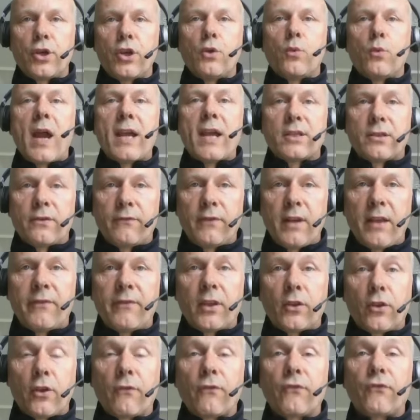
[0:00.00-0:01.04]
ways of
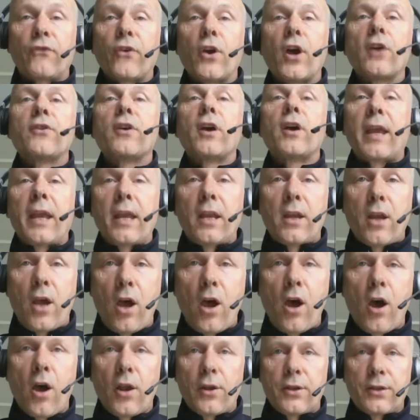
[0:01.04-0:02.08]
living that further
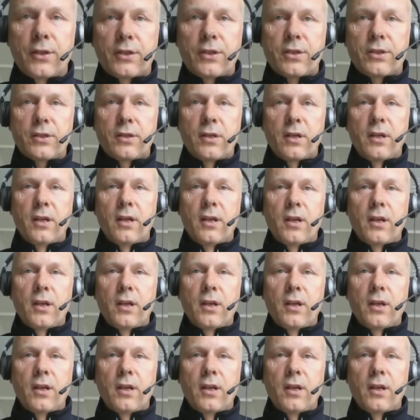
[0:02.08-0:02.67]
enhance